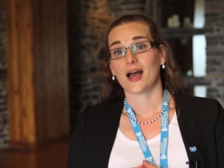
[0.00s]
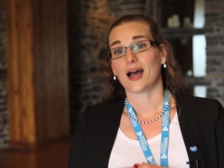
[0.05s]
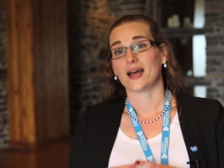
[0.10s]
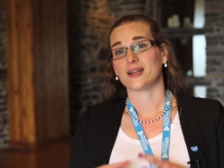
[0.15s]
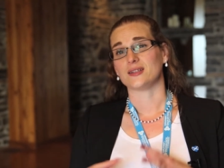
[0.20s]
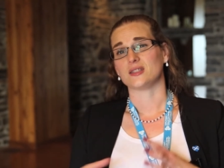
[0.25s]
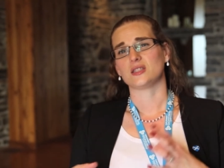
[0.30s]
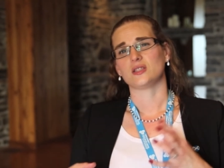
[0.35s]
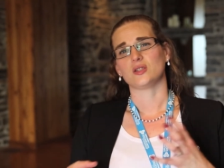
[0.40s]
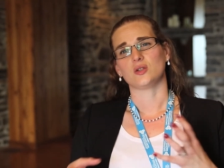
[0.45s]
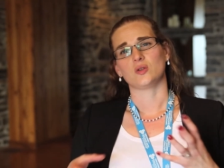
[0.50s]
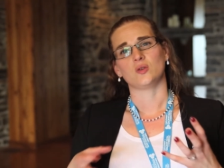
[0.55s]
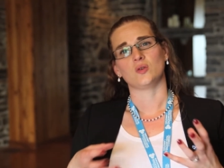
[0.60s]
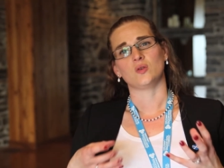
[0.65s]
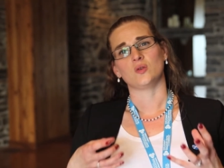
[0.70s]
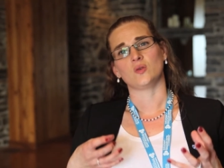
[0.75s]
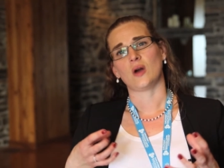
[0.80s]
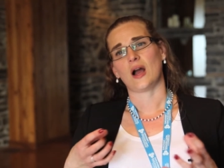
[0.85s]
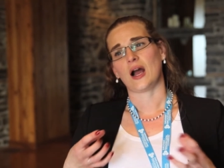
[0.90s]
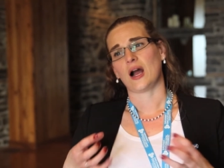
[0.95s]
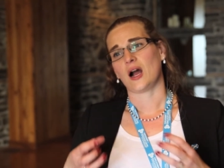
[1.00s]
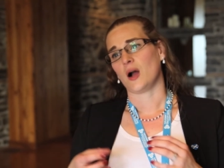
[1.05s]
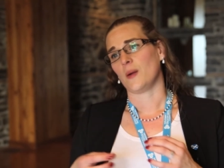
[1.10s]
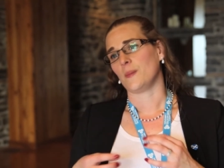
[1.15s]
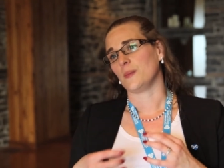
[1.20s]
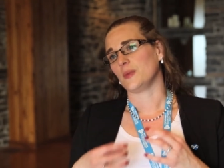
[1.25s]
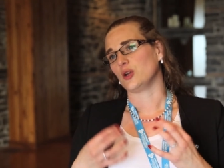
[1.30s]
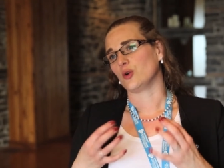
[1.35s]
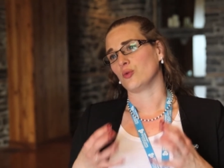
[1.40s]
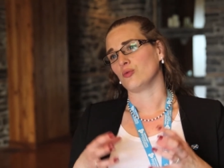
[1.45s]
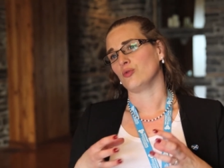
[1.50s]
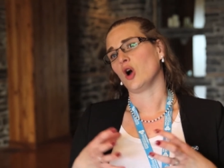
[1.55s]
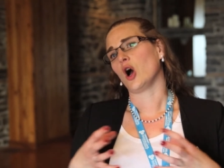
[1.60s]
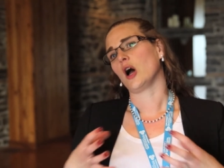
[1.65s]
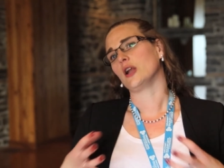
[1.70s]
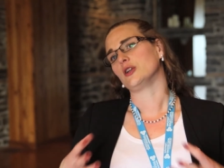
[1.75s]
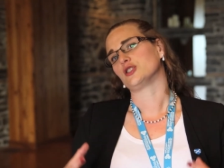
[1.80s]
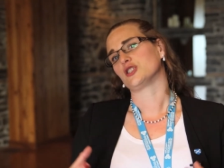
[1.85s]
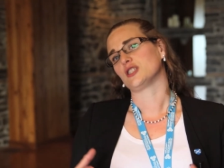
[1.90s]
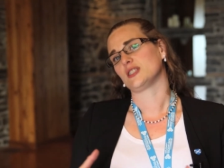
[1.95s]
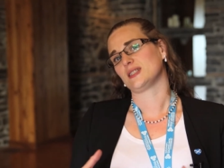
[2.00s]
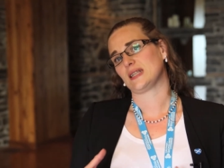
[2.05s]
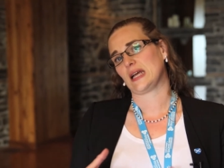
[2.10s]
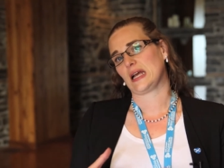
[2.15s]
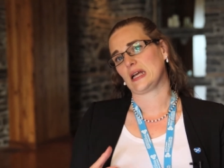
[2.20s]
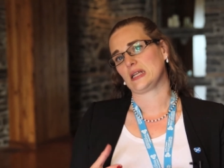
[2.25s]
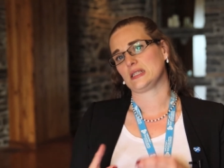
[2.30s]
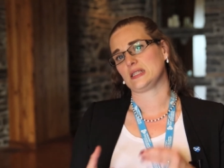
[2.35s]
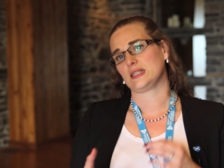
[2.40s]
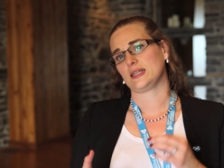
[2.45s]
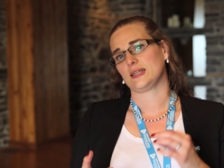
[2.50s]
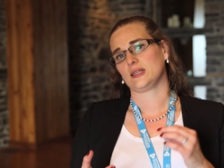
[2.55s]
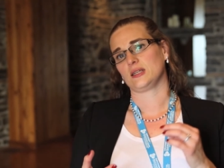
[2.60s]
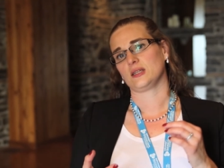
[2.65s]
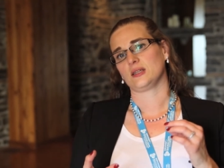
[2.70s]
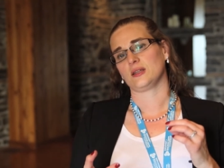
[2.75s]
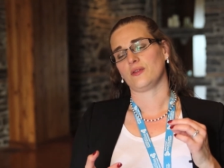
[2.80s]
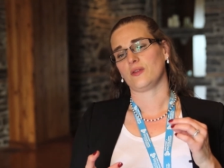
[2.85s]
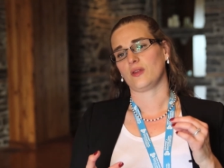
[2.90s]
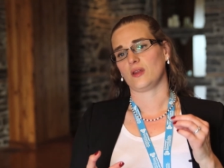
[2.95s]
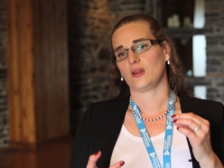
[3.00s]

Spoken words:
And so, you know, not understanding